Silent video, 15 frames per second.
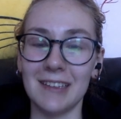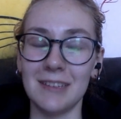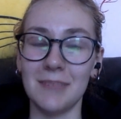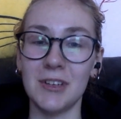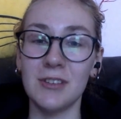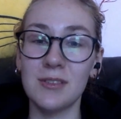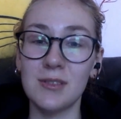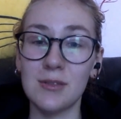
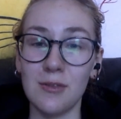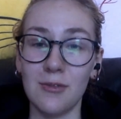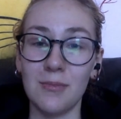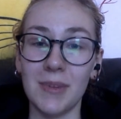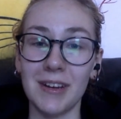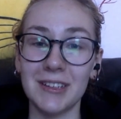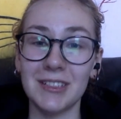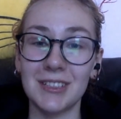me so
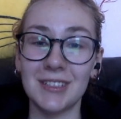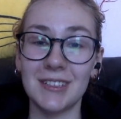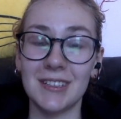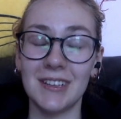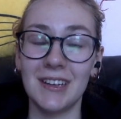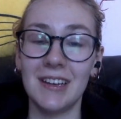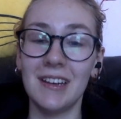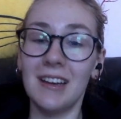much.
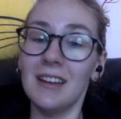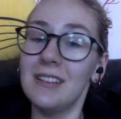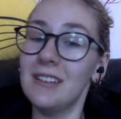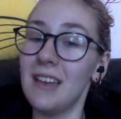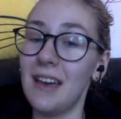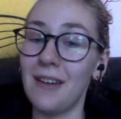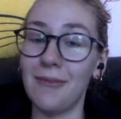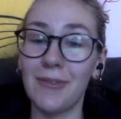And
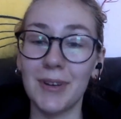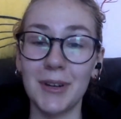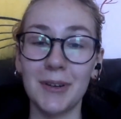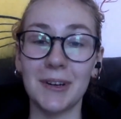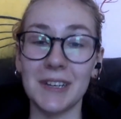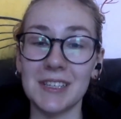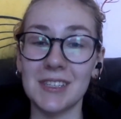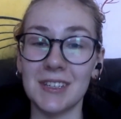every
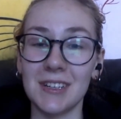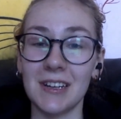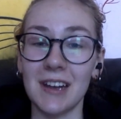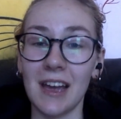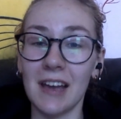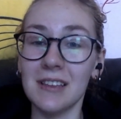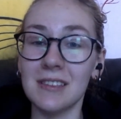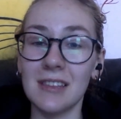equestrian
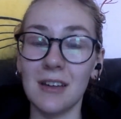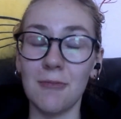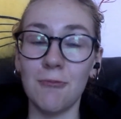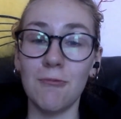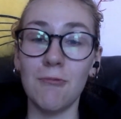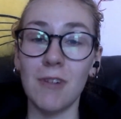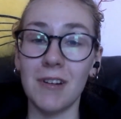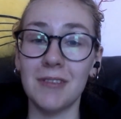has
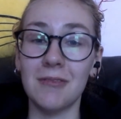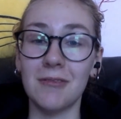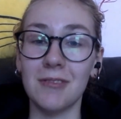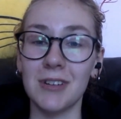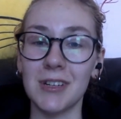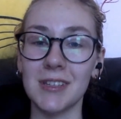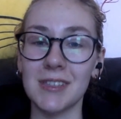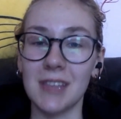that one
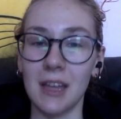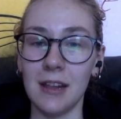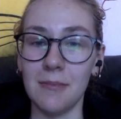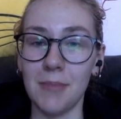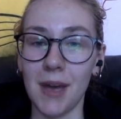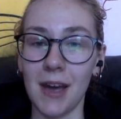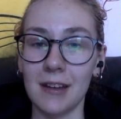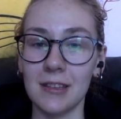horse that
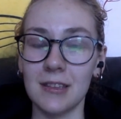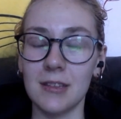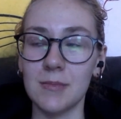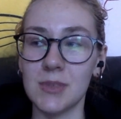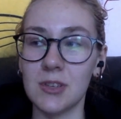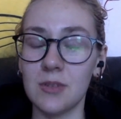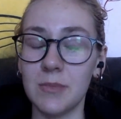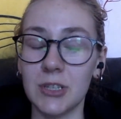impacted
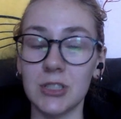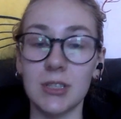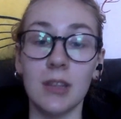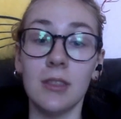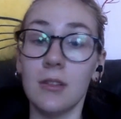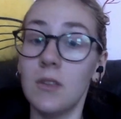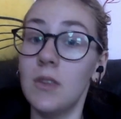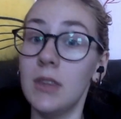them so much
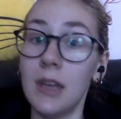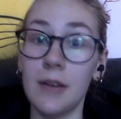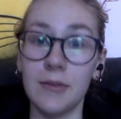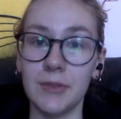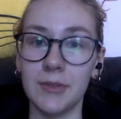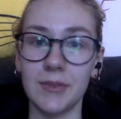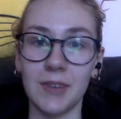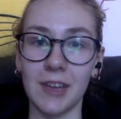that they'll
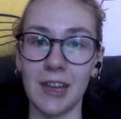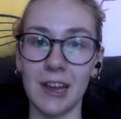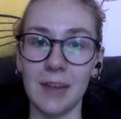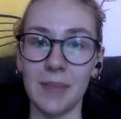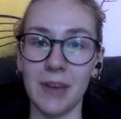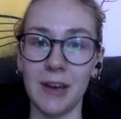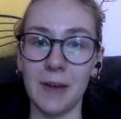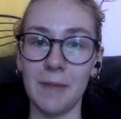never forget
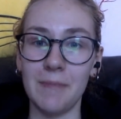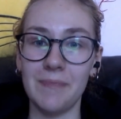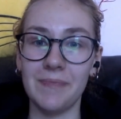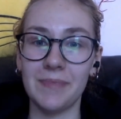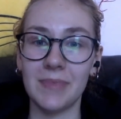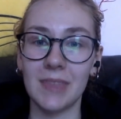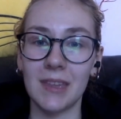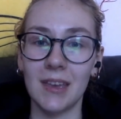about.
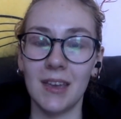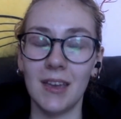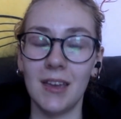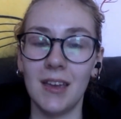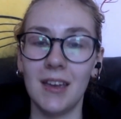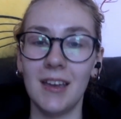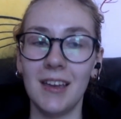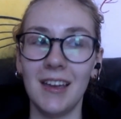
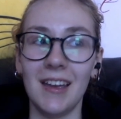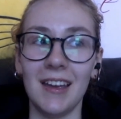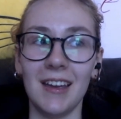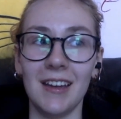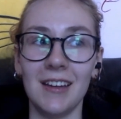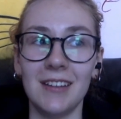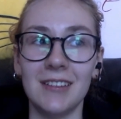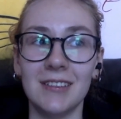
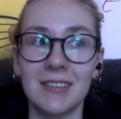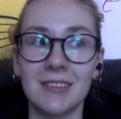And